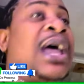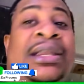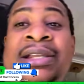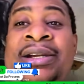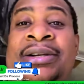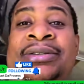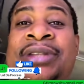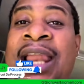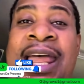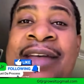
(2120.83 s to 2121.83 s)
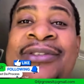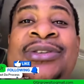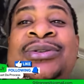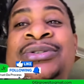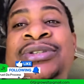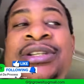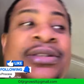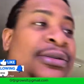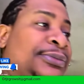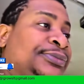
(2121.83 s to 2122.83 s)
there that I haven't used
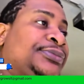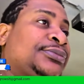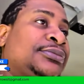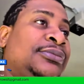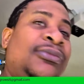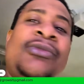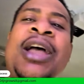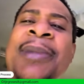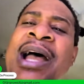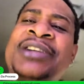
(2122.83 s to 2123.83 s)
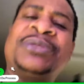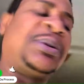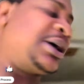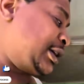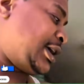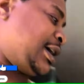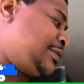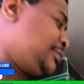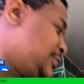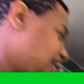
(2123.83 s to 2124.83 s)
either. I'm a hydroponic guy.
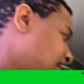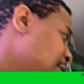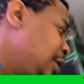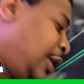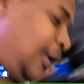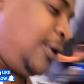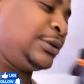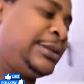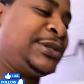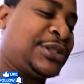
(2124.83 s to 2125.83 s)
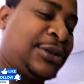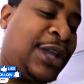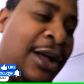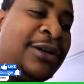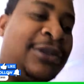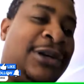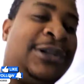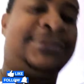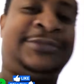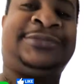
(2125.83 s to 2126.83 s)
So, let me show y'all